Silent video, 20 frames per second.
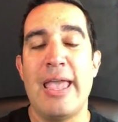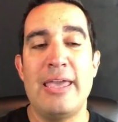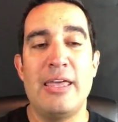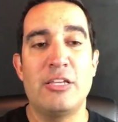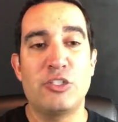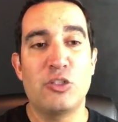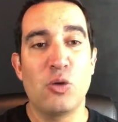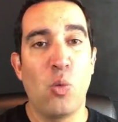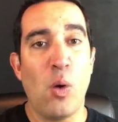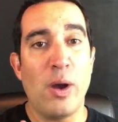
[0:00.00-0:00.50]

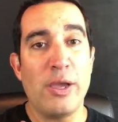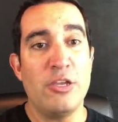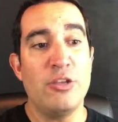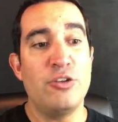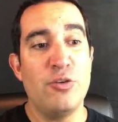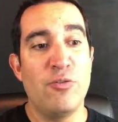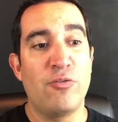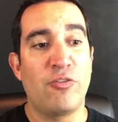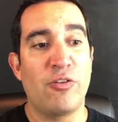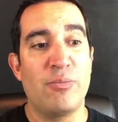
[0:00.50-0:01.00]
And so what you
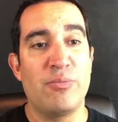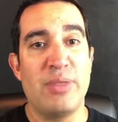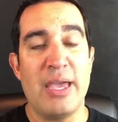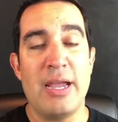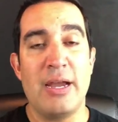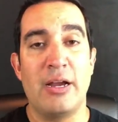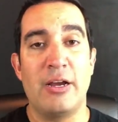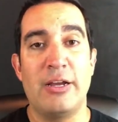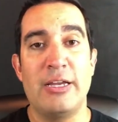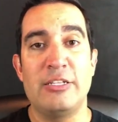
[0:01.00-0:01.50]
do from
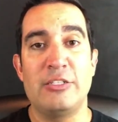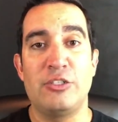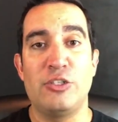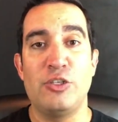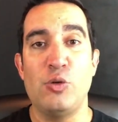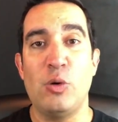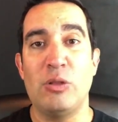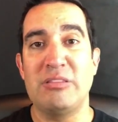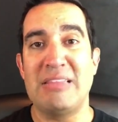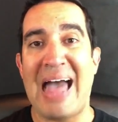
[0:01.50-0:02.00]
there
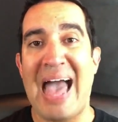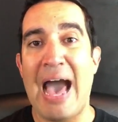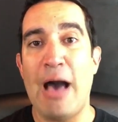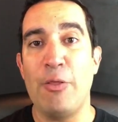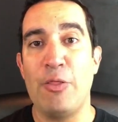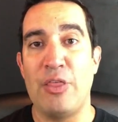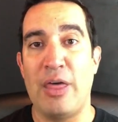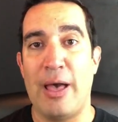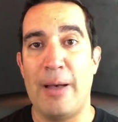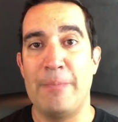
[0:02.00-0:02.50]
is you
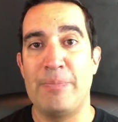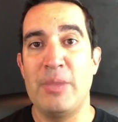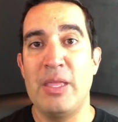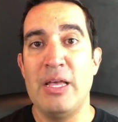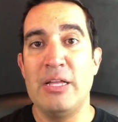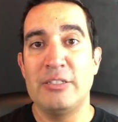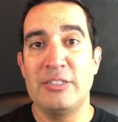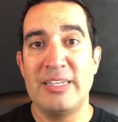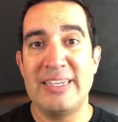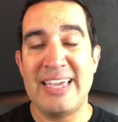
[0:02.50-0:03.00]
allow them
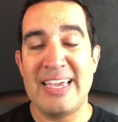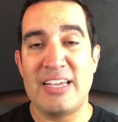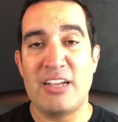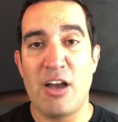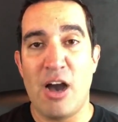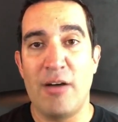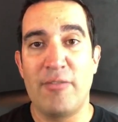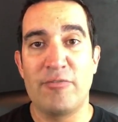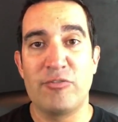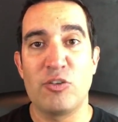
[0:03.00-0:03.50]
to
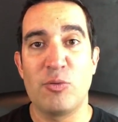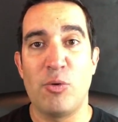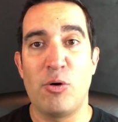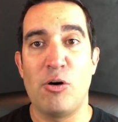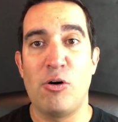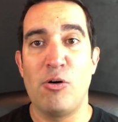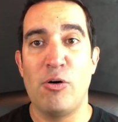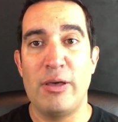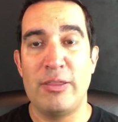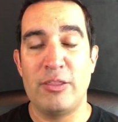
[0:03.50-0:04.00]
get
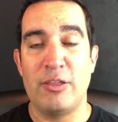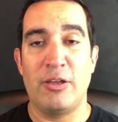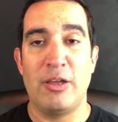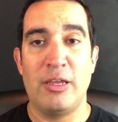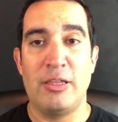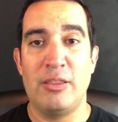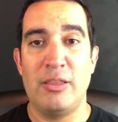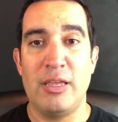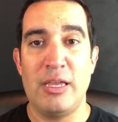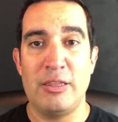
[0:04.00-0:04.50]
comfortable, and
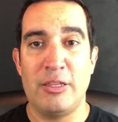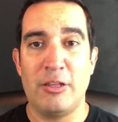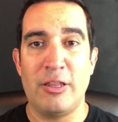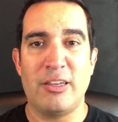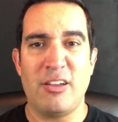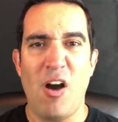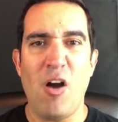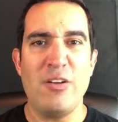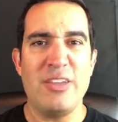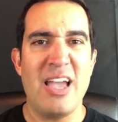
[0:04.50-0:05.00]
they're
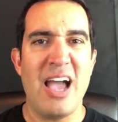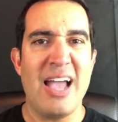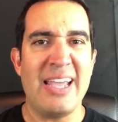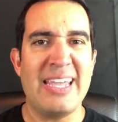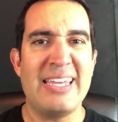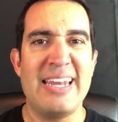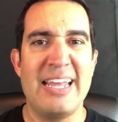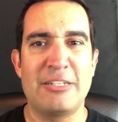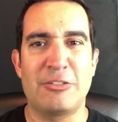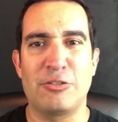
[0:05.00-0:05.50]
like, oh, yeah,
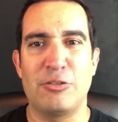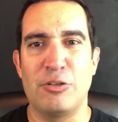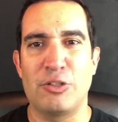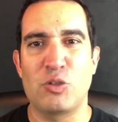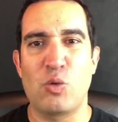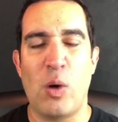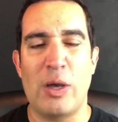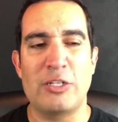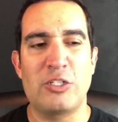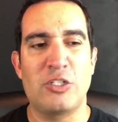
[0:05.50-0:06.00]
I can answer
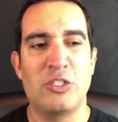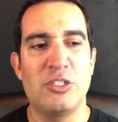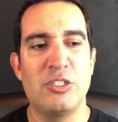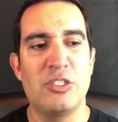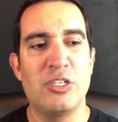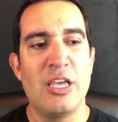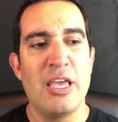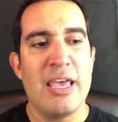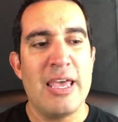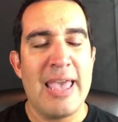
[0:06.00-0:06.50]
those
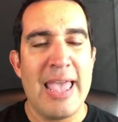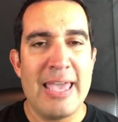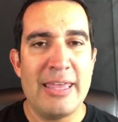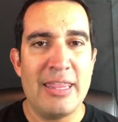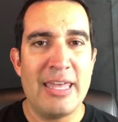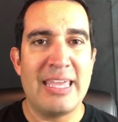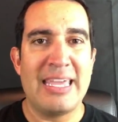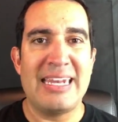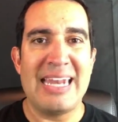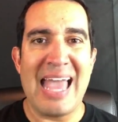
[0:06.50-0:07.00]
questions.
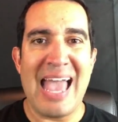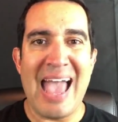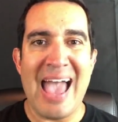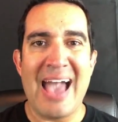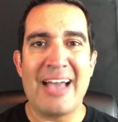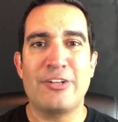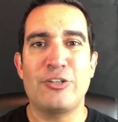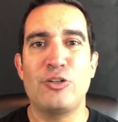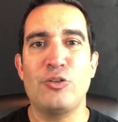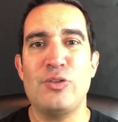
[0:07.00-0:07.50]
And they can
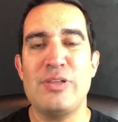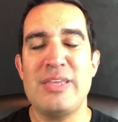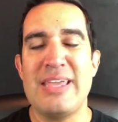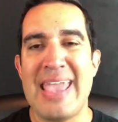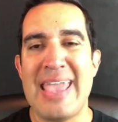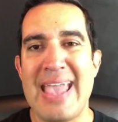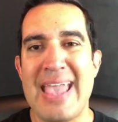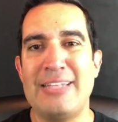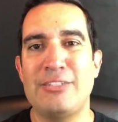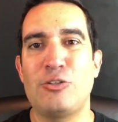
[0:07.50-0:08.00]

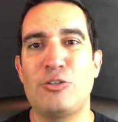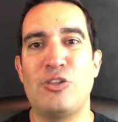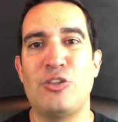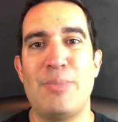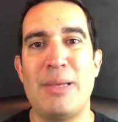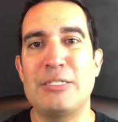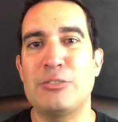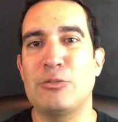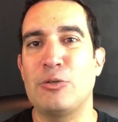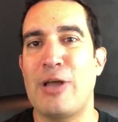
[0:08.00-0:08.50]
actually answer
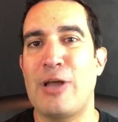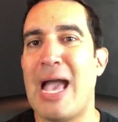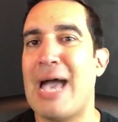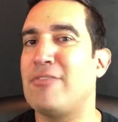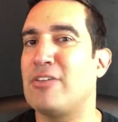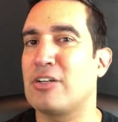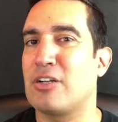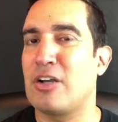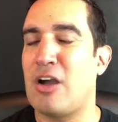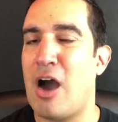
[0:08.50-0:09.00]
them as though they're
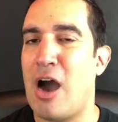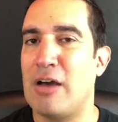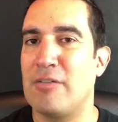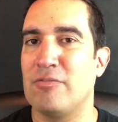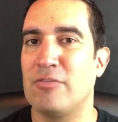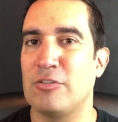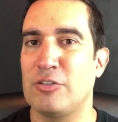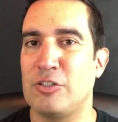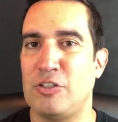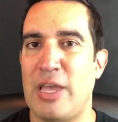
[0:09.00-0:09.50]
having a
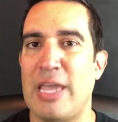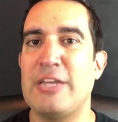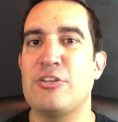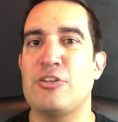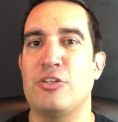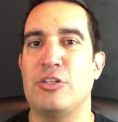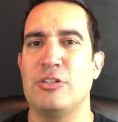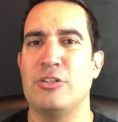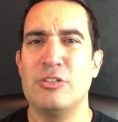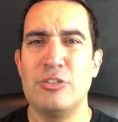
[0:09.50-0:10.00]

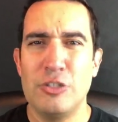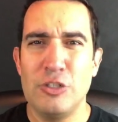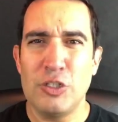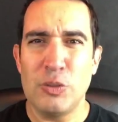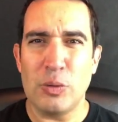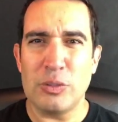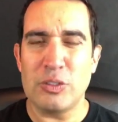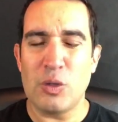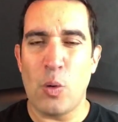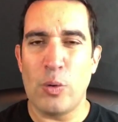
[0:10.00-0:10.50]
conversation. Do
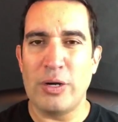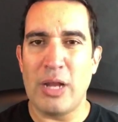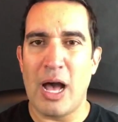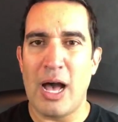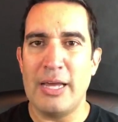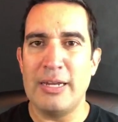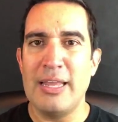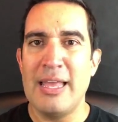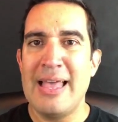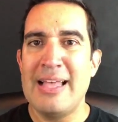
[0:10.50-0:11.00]
you see what's going
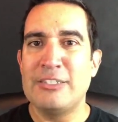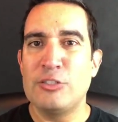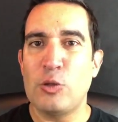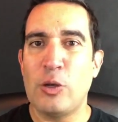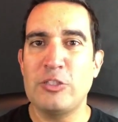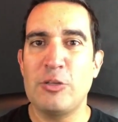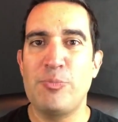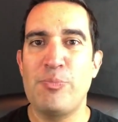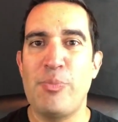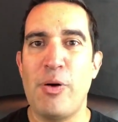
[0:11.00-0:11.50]
on?
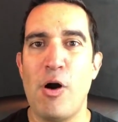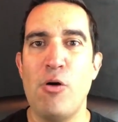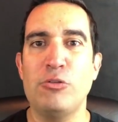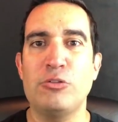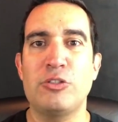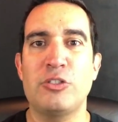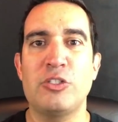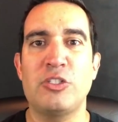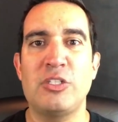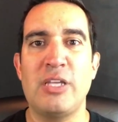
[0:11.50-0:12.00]
So as
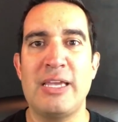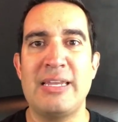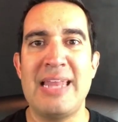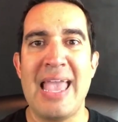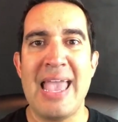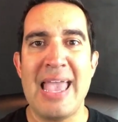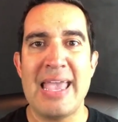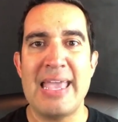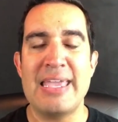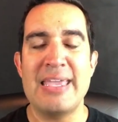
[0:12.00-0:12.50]
opposed to
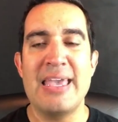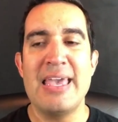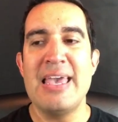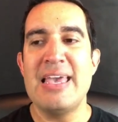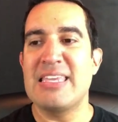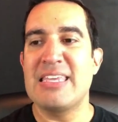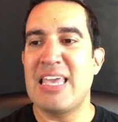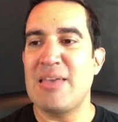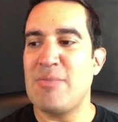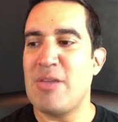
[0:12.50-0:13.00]
saying, hey,
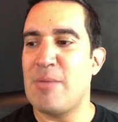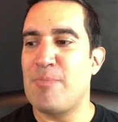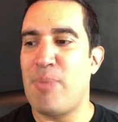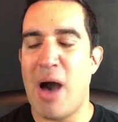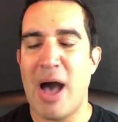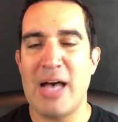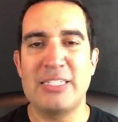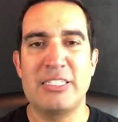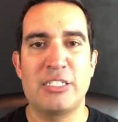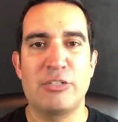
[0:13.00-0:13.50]
give me
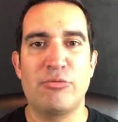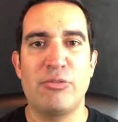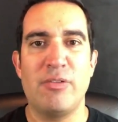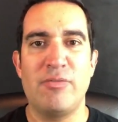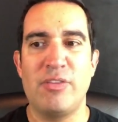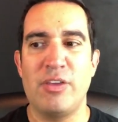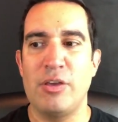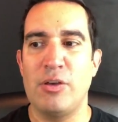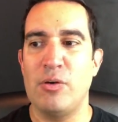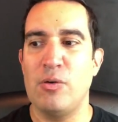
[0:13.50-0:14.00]
a positive
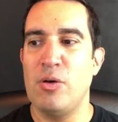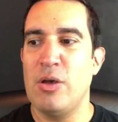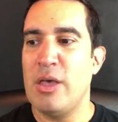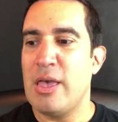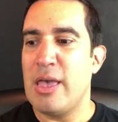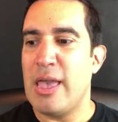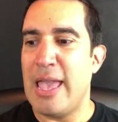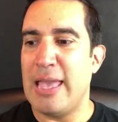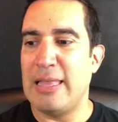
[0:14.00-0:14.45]
review